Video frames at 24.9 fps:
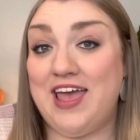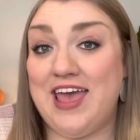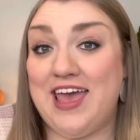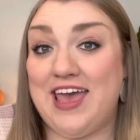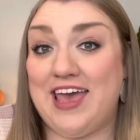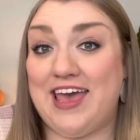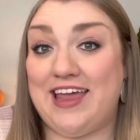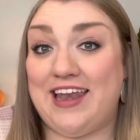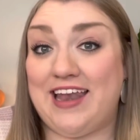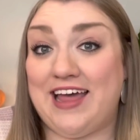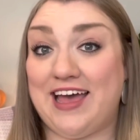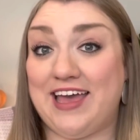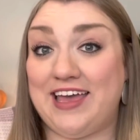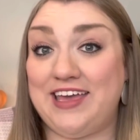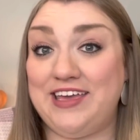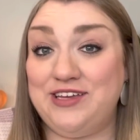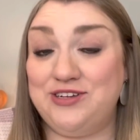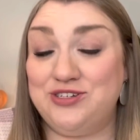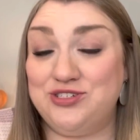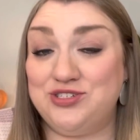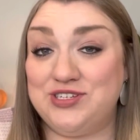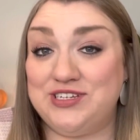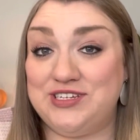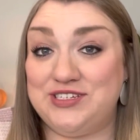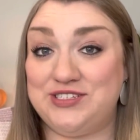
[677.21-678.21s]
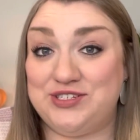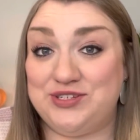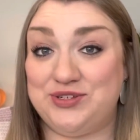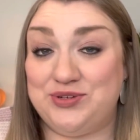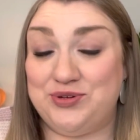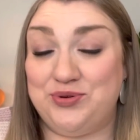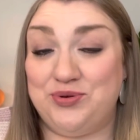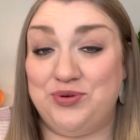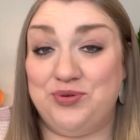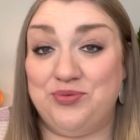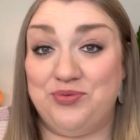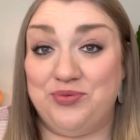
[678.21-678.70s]
And I usually
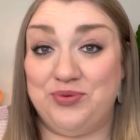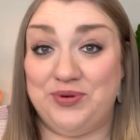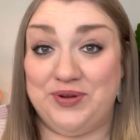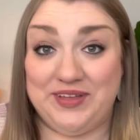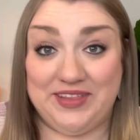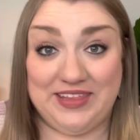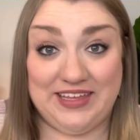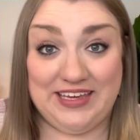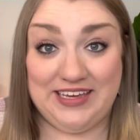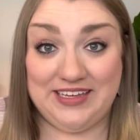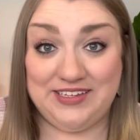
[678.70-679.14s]
do really